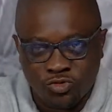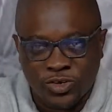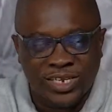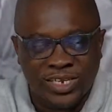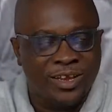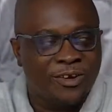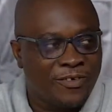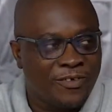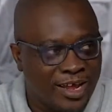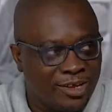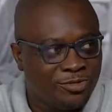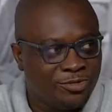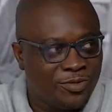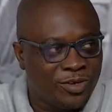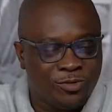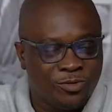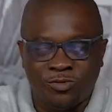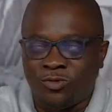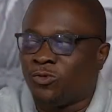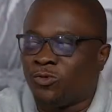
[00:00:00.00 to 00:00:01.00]
the right way.
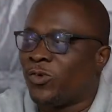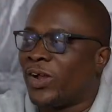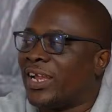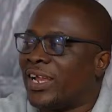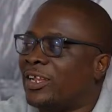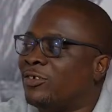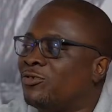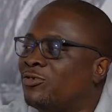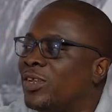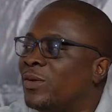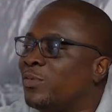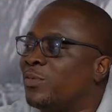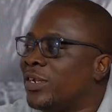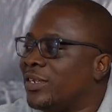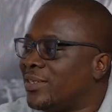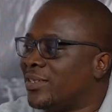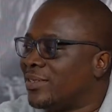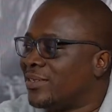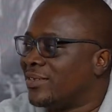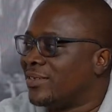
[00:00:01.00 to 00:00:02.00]
Go quietly to the
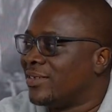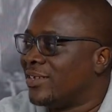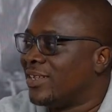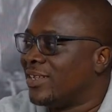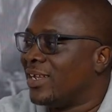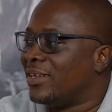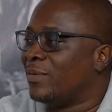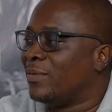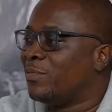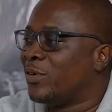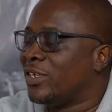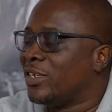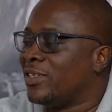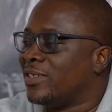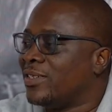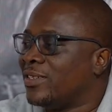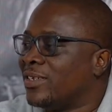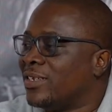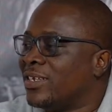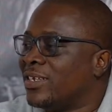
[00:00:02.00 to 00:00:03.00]
police. Let the
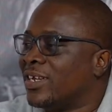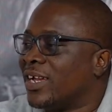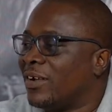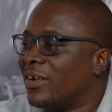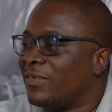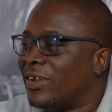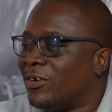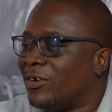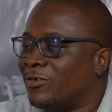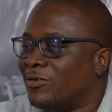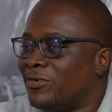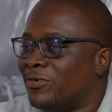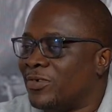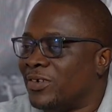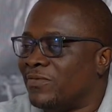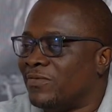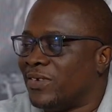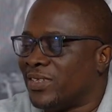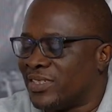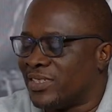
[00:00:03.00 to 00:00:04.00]
police have their own
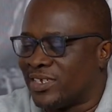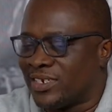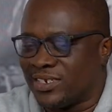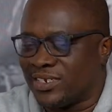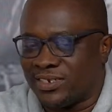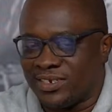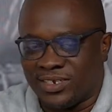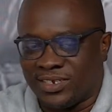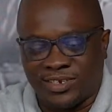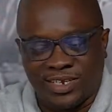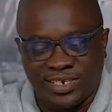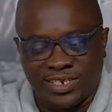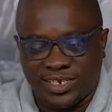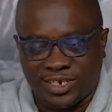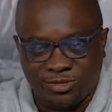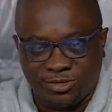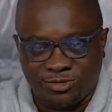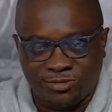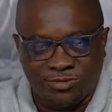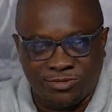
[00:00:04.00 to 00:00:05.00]
investigation. And
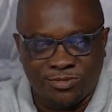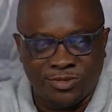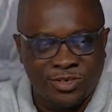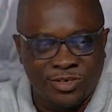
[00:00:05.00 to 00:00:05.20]
just to